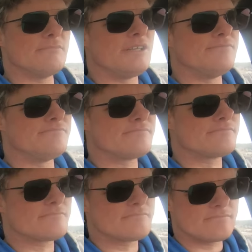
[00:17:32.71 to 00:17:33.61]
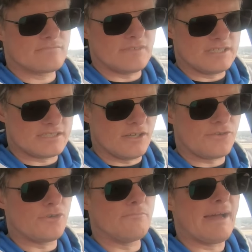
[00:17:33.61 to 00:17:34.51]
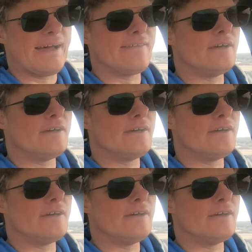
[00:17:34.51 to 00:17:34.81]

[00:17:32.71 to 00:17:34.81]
but it's not too bad.